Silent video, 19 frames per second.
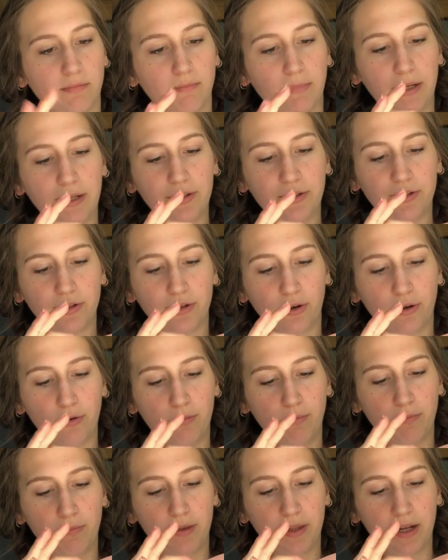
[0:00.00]
My
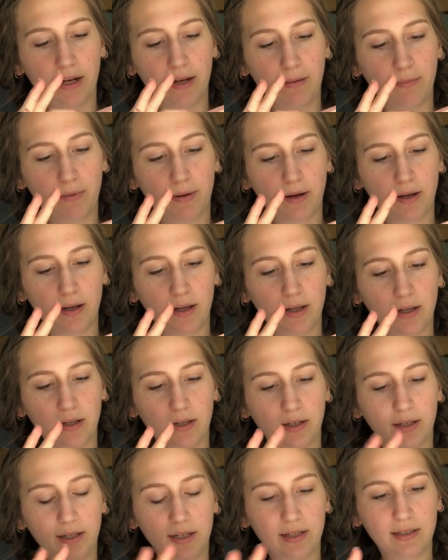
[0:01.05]
soap that I bought
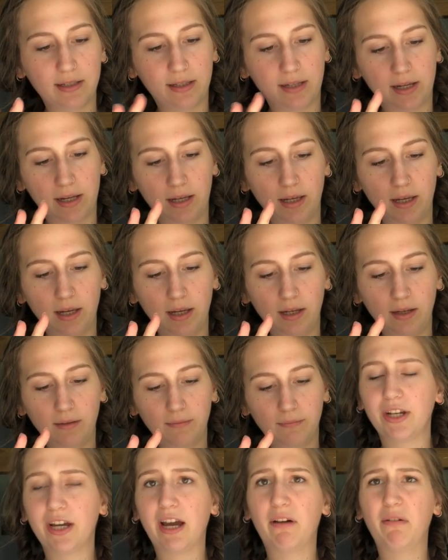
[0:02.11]
is leaking.
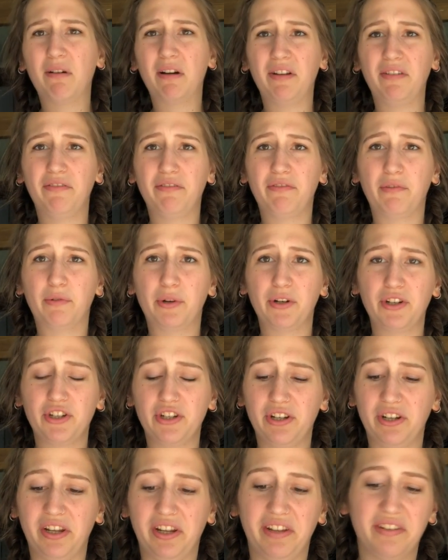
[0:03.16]
How
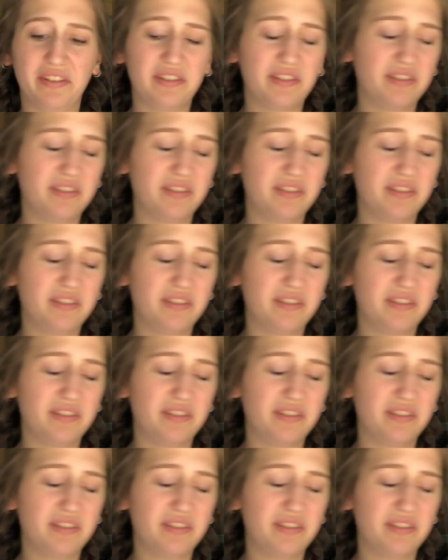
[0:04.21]
unfortunate.